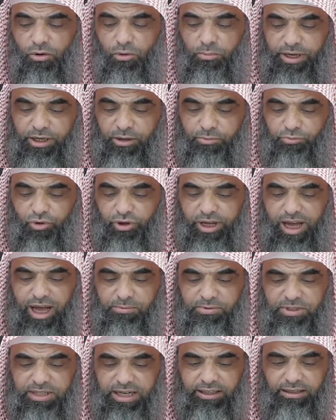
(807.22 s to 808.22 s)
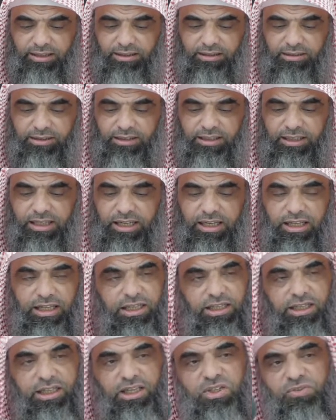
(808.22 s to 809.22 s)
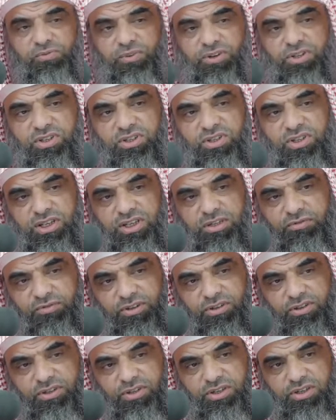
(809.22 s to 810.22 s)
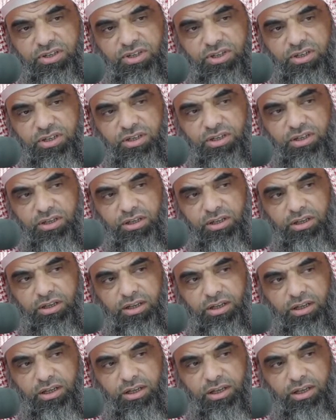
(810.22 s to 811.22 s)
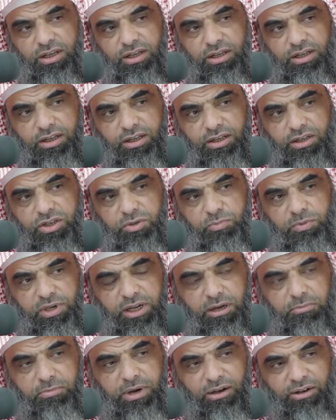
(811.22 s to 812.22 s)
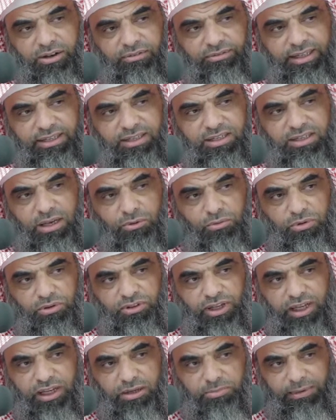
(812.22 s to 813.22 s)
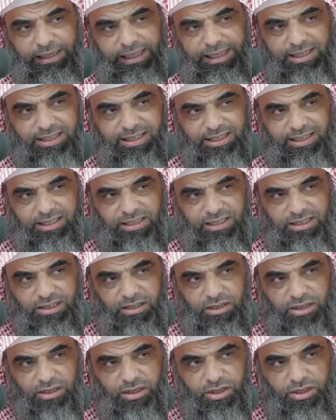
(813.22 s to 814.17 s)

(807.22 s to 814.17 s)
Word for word: Ubay ibn Ka'b said, these first six verses speak about events that will take place